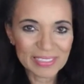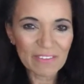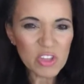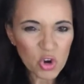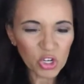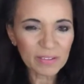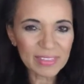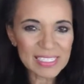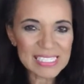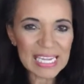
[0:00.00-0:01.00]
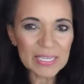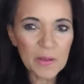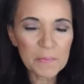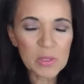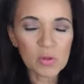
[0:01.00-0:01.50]
Have you heard of this? Like
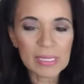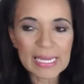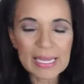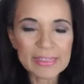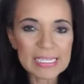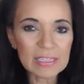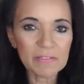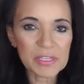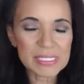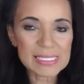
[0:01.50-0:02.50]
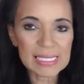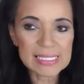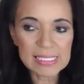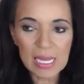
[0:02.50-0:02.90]
think of this, like